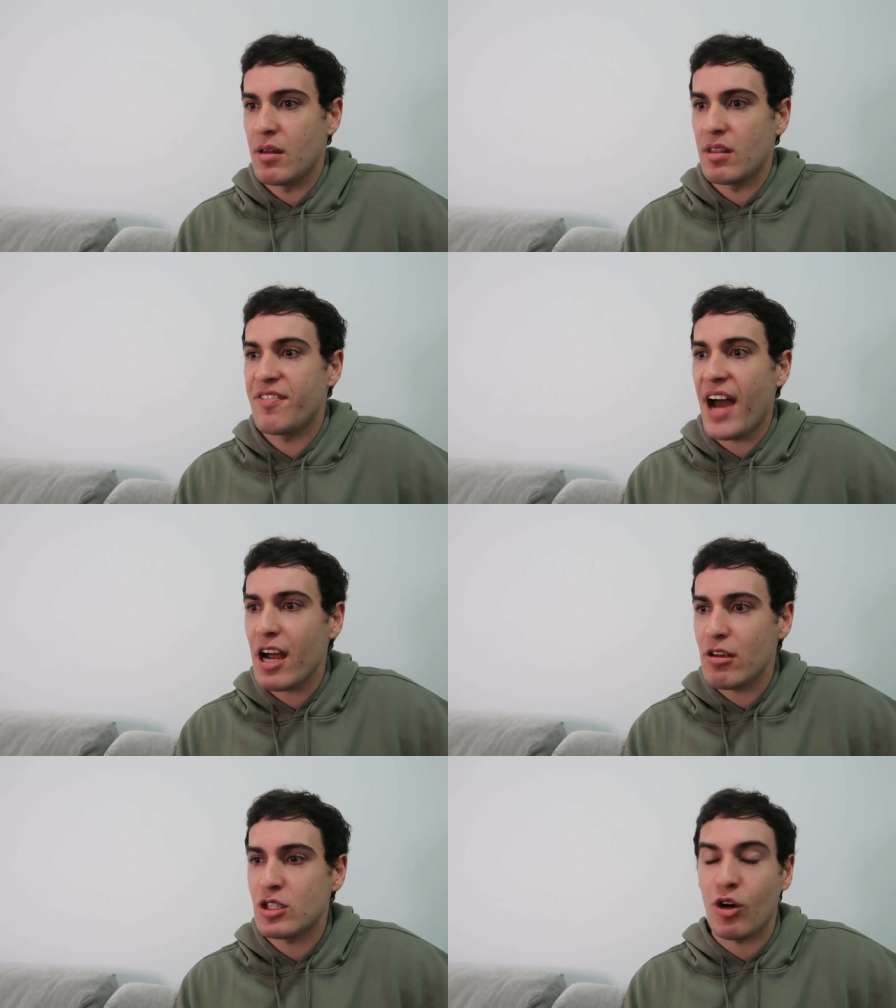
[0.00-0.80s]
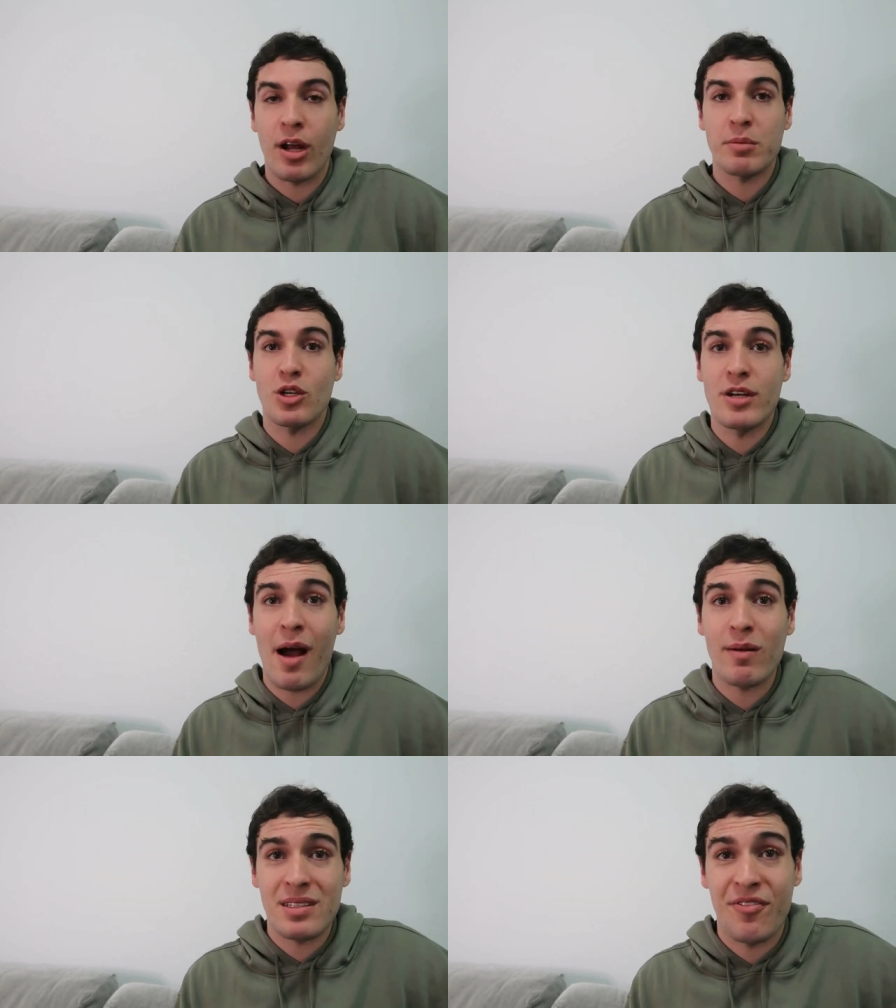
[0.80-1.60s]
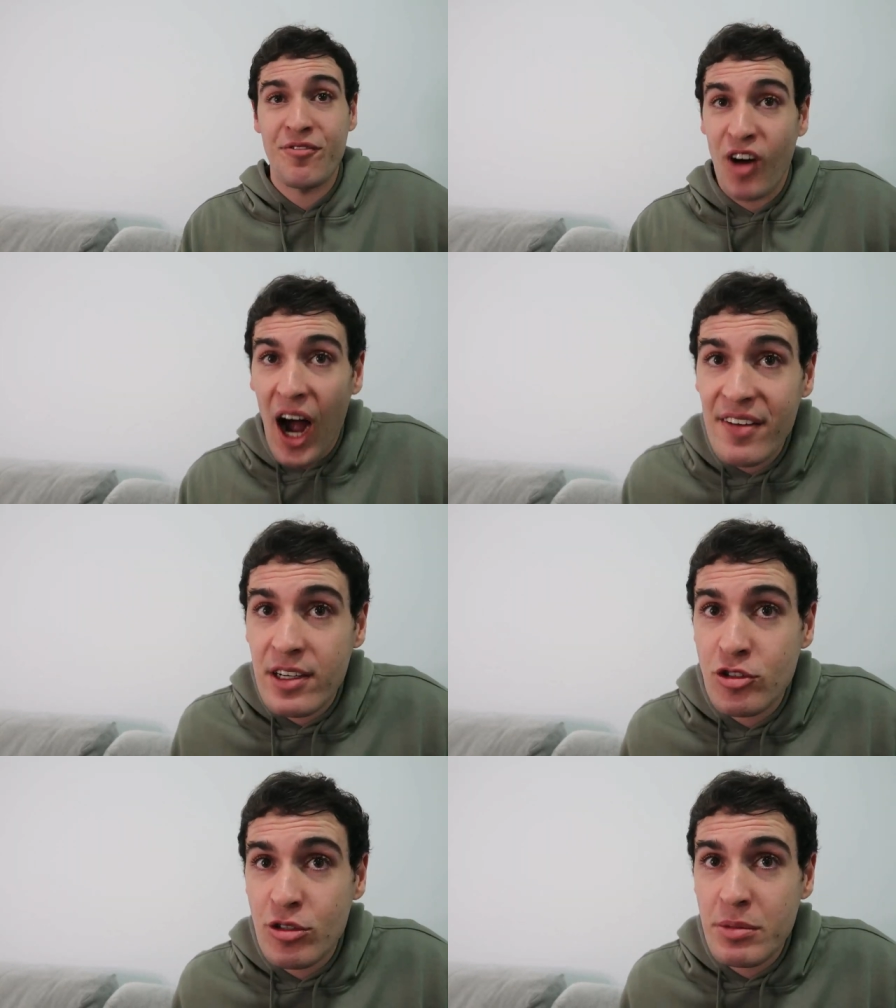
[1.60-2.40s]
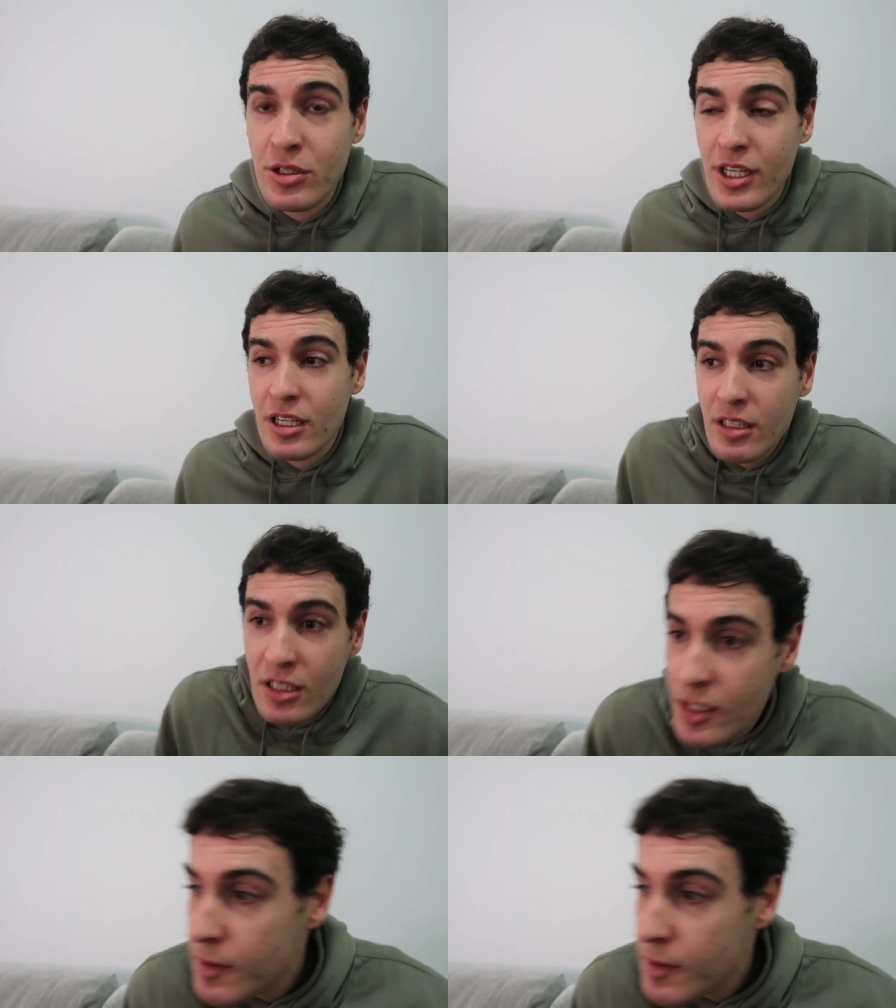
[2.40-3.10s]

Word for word: the value's gone up, so now it's 500 million?